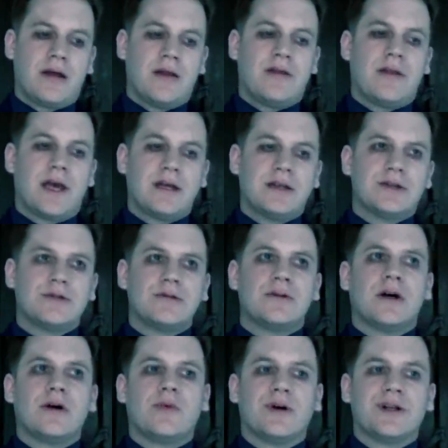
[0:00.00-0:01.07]
They do
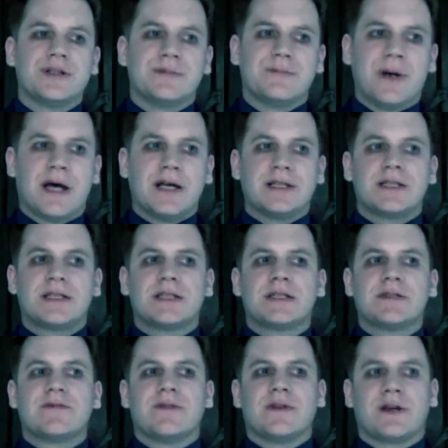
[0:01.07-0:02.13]
know what is best
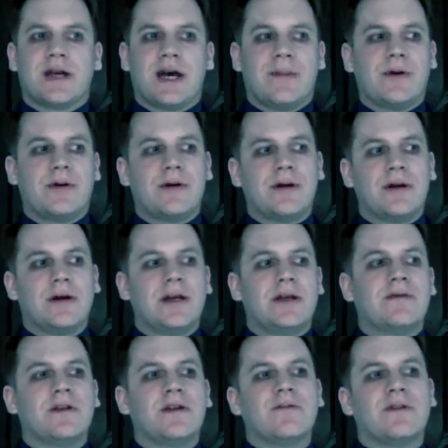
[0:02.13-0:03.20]
for the Camarilla,
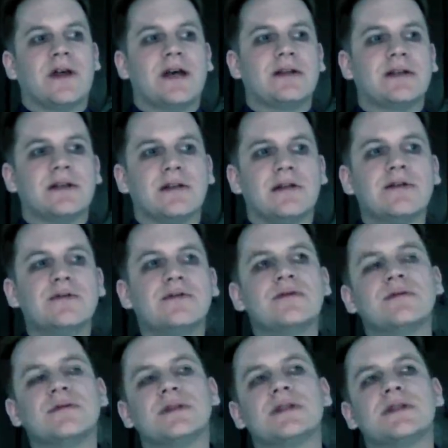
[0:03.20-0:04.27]
even if they did
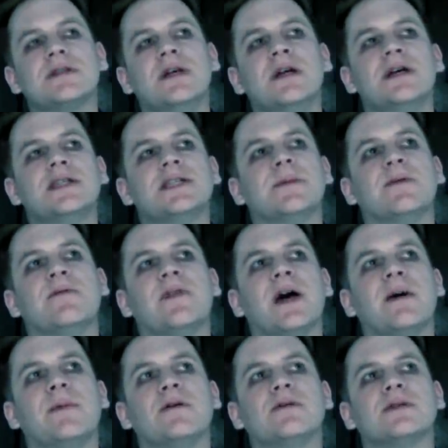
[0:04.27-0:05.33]
lose some of
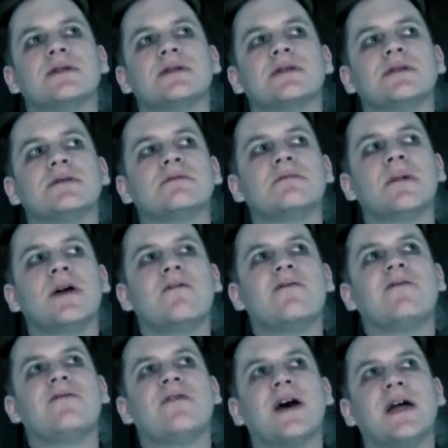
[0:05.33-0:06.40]
their most
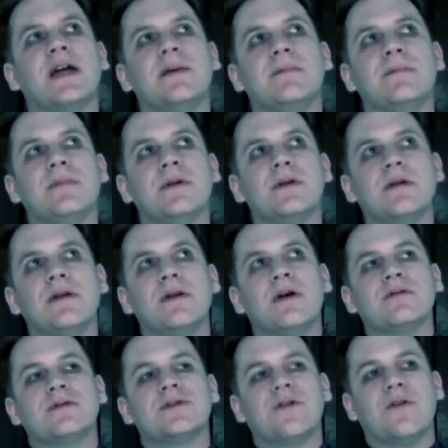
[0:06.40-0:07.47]
famed,
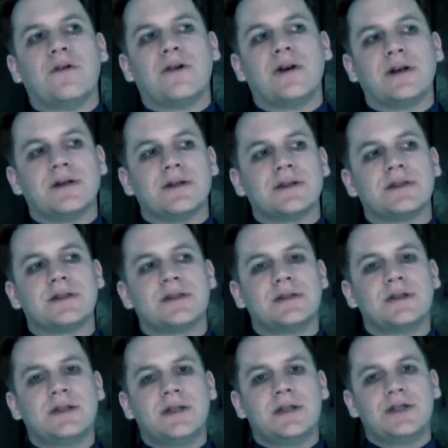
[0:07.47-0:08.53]
notorious
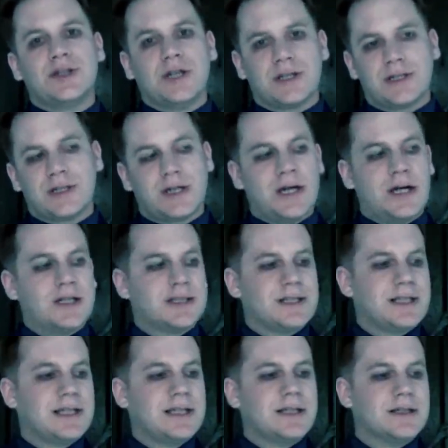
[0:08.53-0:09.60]
Justicars
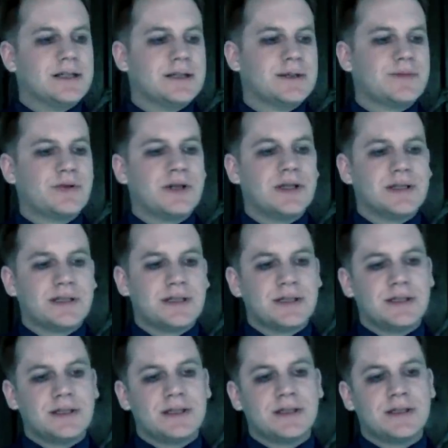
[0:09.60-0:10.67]
leaders,
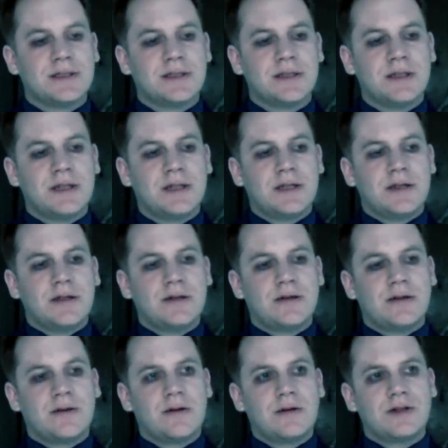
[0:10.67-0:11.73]
princes,
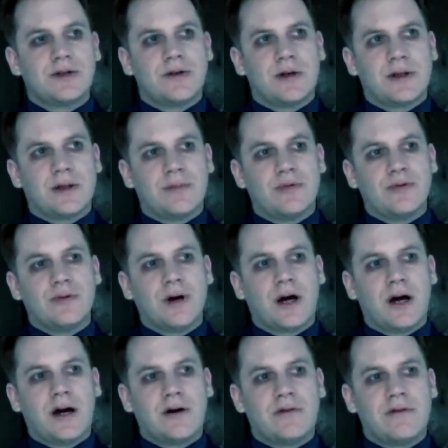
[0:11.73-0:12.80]
during the
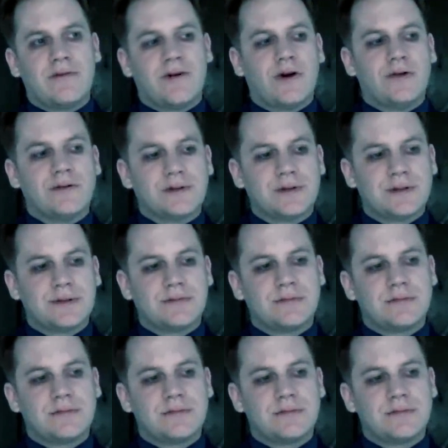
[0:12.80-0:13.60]
Bruja revolt.